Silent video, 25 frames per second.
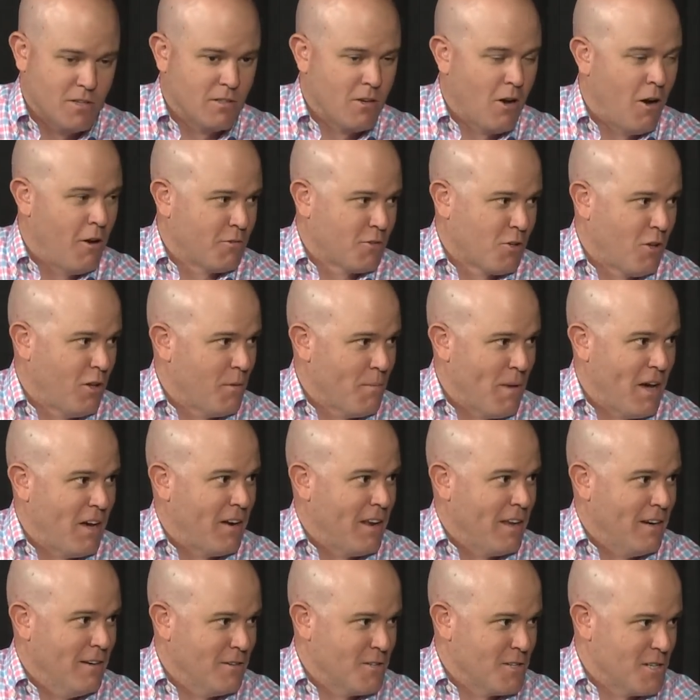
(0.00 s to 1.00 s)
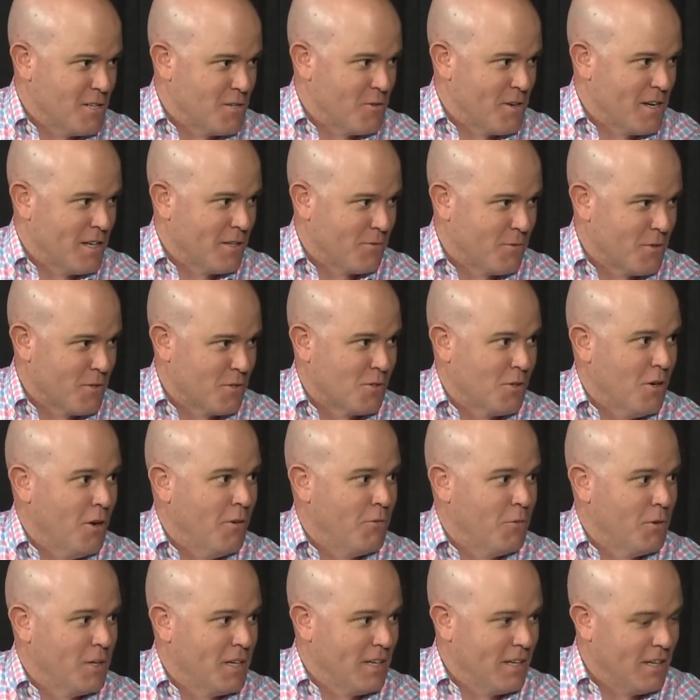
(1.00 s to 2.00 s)
Golf's all about energy transfer. So
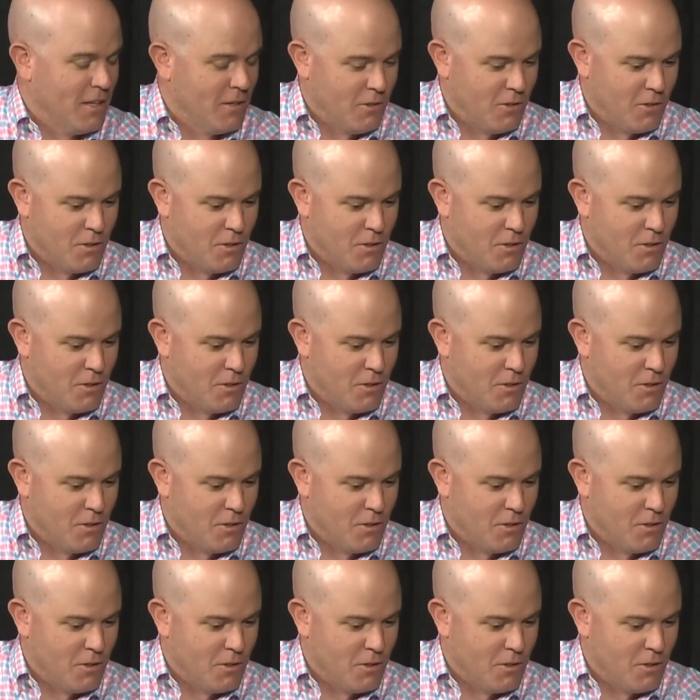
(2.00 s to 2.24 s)
if we can get